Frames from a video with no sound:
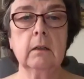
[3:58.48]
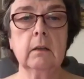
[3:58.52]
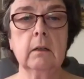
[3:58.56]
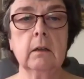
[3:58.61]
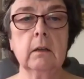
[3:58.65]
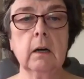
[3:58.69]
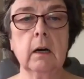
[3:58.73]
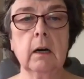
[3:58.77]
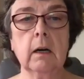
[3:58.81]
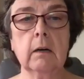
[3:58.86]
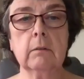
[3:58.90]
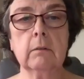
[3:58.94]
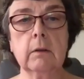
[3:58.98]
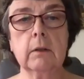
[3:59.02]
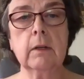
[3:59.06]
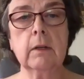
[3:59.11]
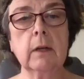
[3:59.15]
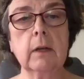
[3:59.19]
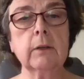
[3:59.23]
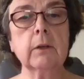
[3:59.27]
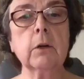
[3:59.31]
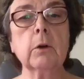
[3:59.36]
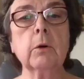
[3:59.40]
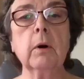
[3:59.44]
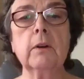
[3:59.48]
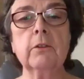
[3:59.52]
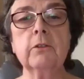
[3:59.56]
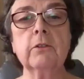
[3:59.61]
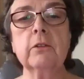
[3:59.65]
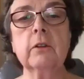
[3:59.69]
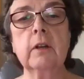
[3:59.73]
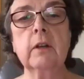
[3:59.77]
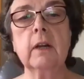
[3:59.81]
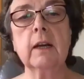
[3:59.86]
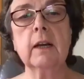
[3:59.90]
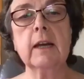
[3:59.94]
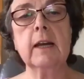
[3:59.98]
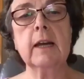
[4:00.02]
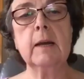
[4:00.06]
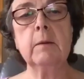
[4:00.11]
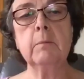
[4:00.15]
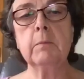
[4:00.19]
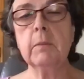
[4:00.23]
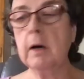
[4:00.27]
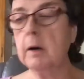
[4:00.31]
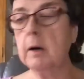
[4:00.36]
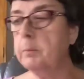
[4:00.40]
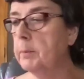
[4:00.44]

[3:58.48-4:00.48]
Another question that came up